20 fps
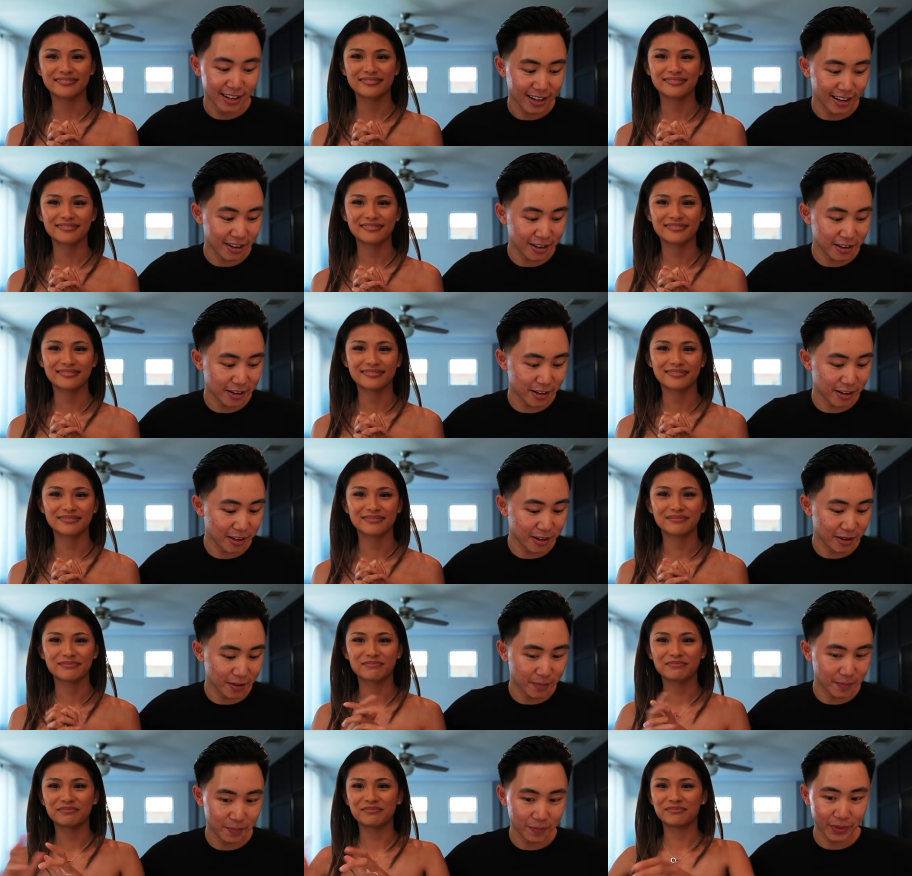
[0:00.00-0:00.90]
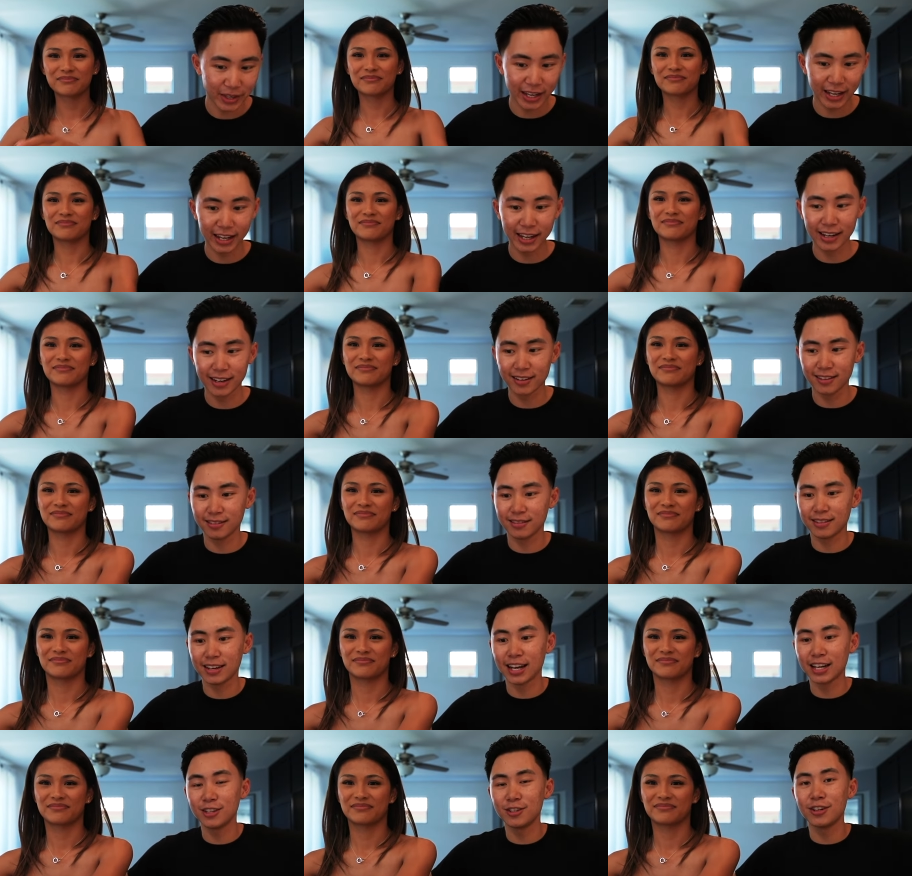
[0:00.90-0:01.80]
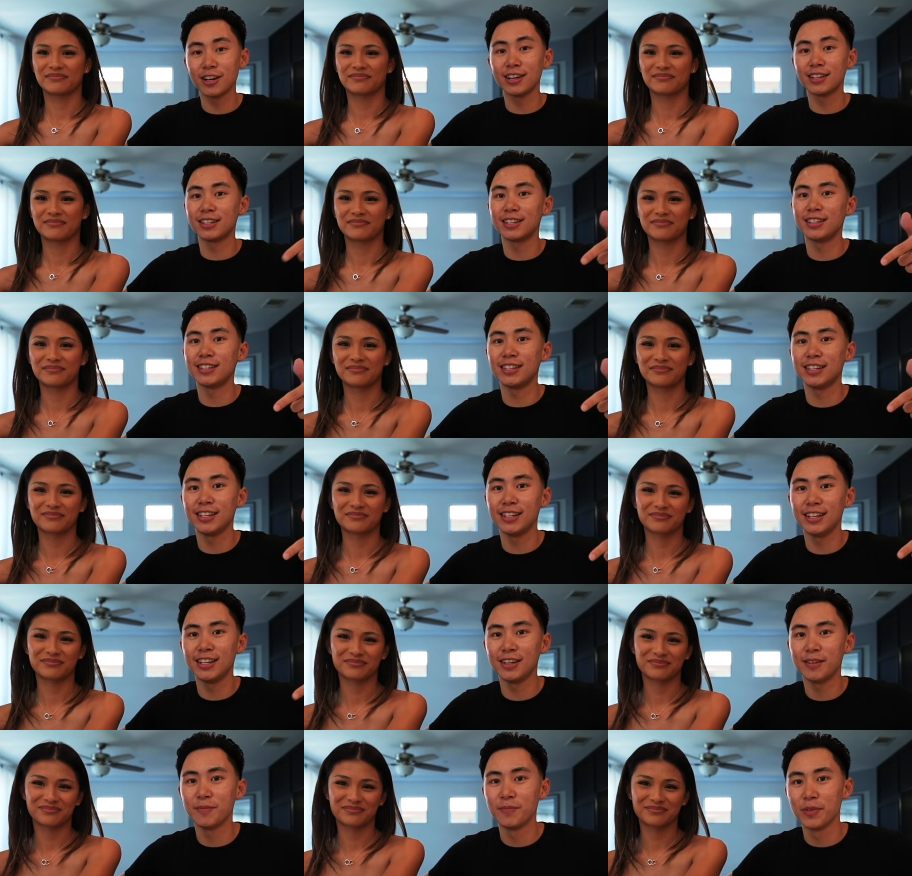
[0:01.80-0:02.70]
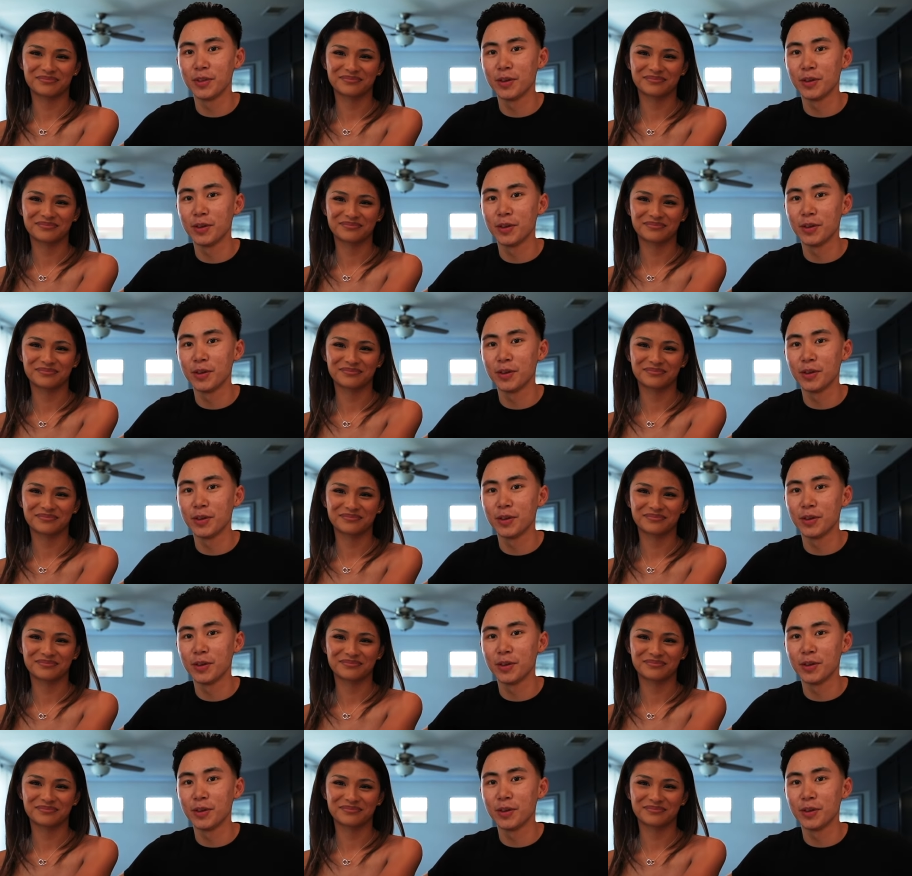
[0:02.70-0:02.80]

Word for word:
Speaker 1: Um, and as you guys can see,